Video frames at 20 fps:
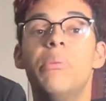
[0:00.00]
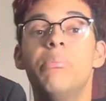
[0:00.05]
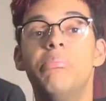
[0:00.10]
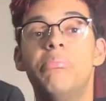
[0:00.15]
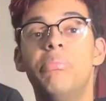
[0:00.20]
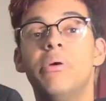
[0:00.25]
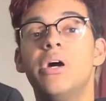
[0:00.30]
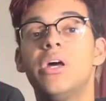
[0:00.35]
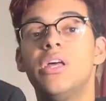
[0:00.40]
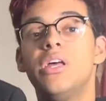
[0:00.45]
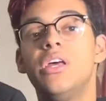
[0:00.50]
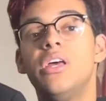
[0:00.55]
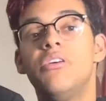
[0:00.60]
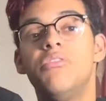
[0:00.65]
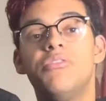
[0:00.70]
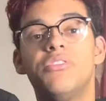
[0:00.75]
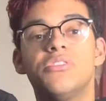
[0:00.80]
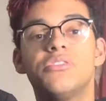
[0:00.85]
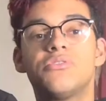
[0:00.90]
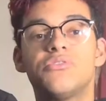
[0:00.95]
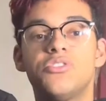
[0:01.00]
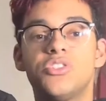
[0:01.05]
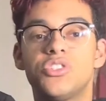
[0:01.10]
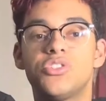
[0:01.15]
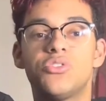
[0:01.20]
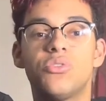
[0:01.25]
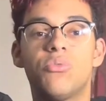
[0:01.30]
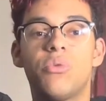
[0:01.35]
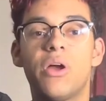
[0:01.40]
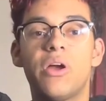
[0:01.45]
But if it's just
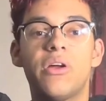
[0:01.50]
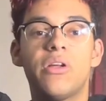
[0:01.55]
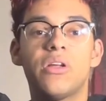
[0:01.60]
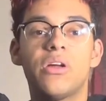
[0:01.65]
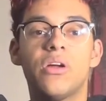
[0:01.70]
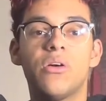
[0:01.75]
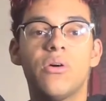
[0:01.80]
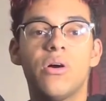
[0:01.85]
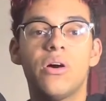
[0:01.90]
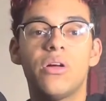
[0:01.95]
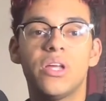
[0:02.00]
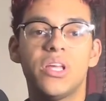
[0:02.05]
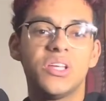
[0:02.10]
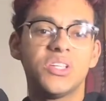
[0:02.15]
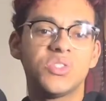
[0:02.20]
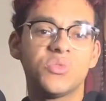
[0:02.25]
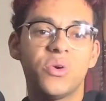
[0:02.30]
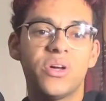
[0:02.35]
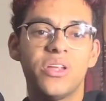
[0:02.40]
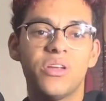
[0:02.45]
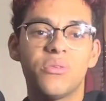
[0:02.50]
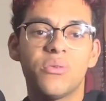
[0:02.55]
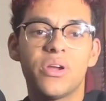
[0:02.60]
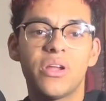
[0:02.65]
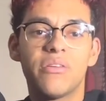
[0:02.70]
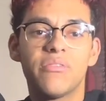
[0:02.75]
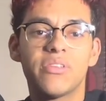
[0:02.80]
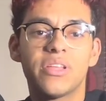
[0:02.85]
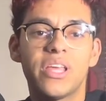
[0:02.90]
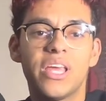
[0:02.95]
to wear it and go out and get sweaty or
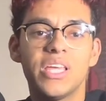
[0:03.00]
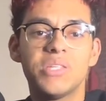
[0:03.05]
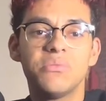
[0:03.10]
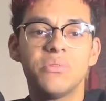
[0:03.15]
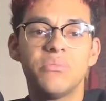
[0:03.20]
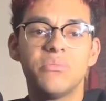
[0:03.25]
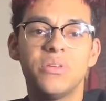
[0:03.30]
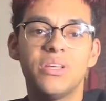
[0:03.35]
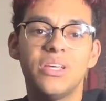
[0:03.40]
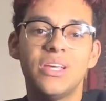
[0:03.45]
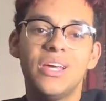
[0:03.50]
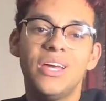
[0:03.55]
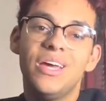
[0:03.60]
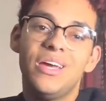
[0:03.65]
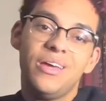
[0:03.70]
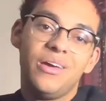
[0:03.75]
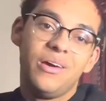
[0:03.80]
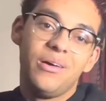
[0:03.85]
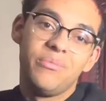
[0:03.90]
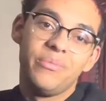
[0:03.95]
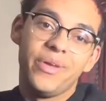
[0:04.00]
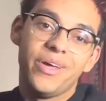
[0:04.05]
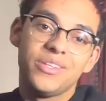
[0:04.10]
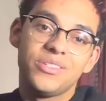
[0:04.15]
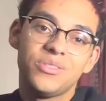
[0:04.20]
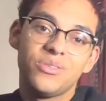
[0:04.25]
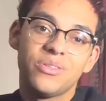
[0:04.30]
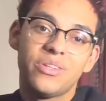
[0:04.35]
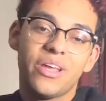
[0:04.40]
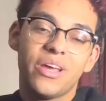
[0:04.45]
whatever the case may be, I'm not
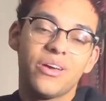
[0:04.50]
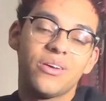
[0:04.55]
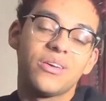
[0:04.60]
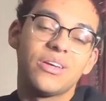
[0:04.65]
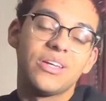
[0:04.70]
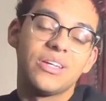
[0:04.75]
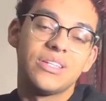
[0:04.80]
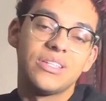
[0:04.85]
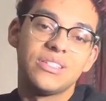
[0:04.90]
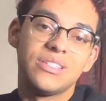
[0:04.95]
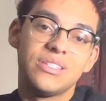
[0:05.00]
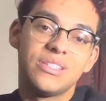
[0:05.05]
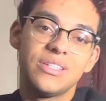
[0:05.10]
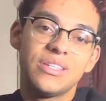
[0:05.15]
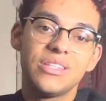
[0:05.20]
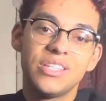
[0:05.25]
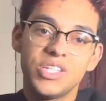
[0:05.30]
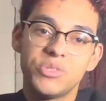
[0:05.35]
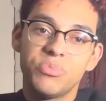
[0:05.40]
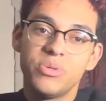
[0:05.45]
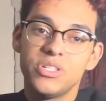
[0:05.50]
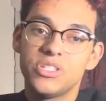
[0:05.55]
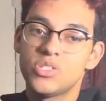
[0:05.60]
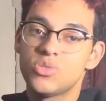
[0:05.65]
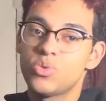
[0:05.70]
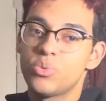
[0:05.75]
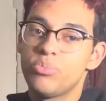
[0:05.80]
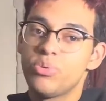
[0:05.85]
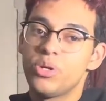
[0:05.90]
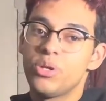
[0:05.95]
so down, because these pieces
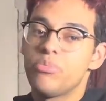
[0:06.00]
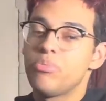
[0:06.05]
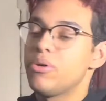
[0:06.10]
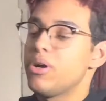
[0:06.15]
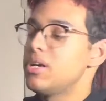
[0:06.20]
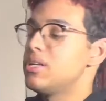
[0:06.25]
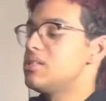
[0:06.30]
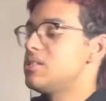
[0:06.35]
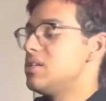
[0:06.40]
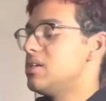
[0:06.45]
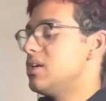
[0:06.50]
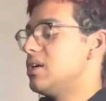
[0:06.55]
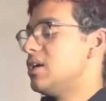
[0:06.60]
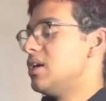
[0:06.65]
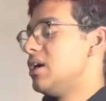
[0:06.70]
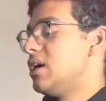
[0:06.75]
were pretty pricey